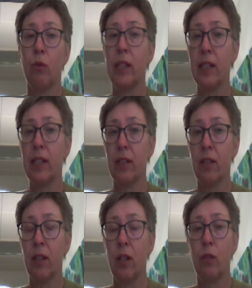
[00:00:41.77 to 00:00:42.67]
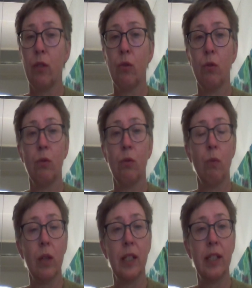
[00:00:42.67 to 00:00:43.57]
listen to
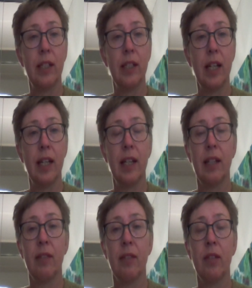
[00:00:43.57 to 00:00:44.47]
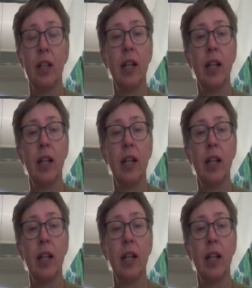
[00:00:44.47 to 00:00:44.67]
what he's telling